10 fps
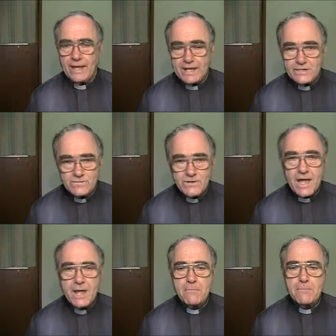His
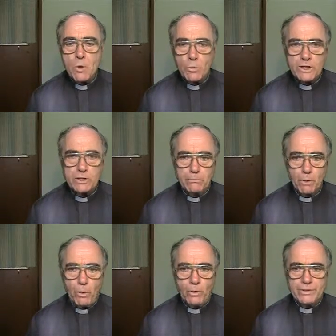fame went
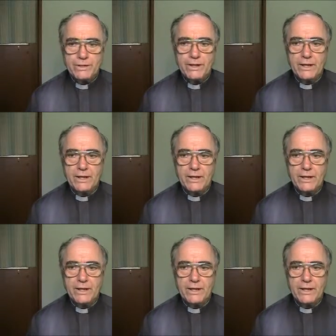abroad,